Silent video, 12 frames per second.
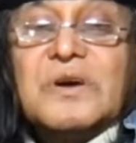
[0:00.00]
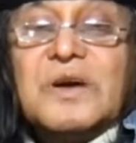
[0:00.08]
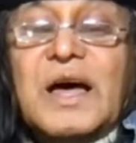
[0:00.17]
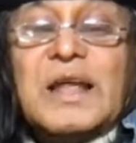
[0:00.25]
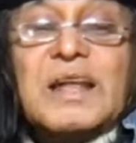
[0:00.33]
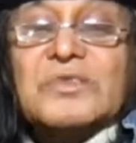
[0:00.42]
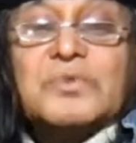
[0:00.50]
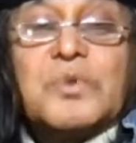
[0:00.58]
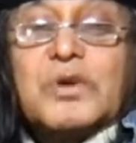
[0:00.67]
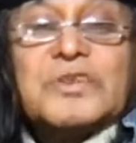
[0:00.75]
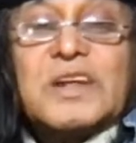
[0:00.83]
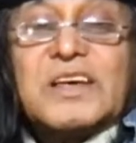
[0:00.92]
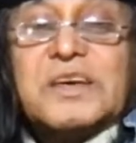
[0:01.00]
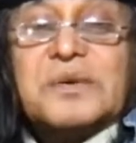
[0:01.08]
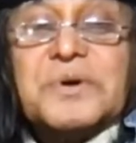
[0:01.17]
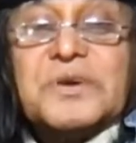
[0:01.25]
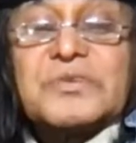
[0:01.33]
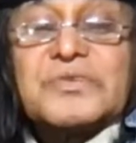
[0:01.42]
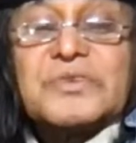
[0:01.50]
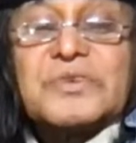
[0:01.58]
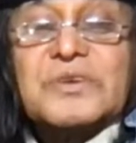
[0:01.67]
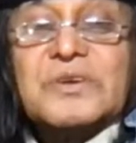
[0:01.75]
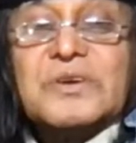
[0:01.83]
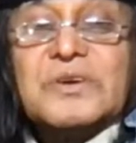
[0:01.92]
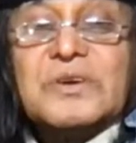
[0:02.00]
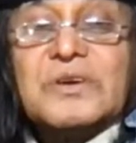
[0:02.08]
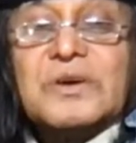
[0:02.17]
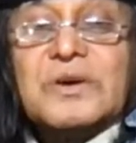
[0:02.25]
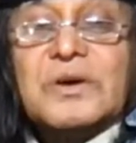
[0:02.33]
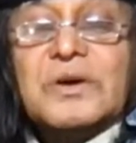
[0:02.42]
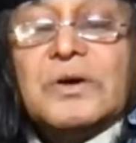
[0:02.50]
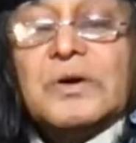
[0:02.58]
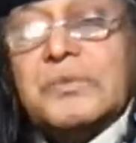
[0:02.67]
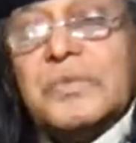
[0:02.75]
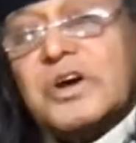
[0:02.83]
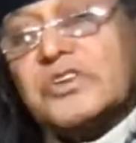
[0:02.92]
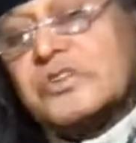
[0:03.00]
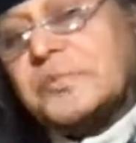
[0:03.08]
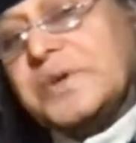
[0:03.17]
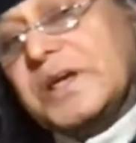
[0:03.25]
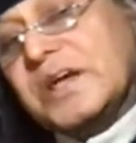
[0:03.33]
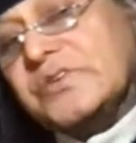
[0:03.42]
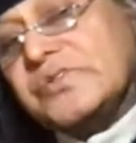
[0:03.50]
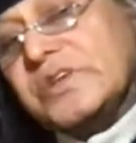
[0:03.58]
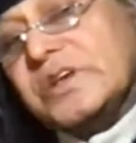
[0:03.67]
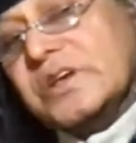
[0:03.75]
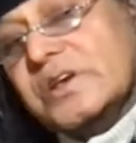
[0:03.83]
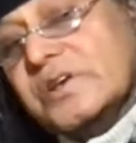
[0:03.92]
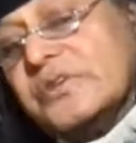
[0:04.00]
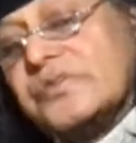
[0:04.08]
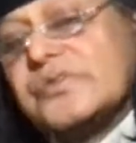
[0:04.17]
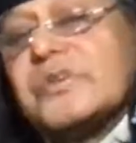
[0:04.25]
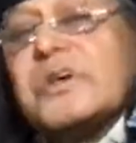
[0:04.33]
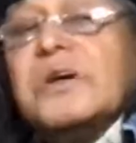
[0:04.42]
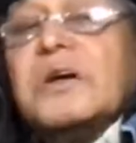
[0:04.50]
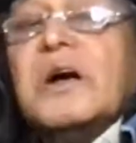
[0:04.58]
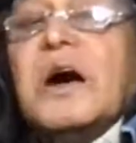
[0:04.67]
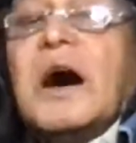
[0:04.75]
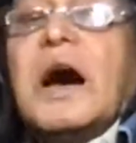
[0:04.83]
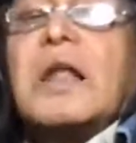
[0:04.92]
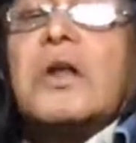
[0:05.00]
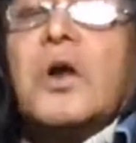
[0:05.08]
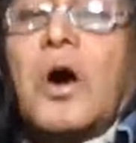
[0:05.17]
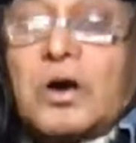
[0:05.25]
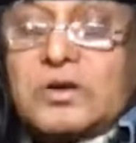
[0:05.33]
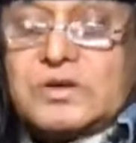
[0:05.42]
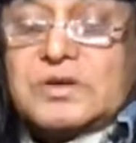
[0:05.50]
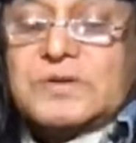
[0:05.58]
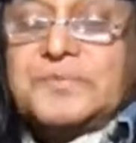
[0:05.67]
and as brothel keepers, because the PhDs are not